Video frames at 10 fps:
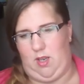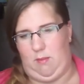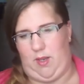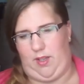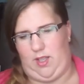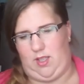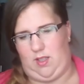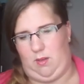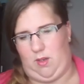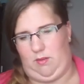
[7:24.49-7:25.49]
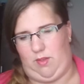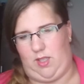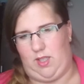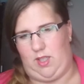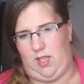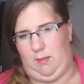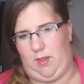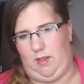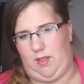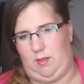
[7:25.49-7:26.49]
But I think that's the only one I've really done yet, but
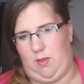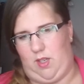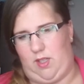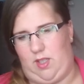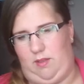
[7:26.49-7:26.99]
there are some nice,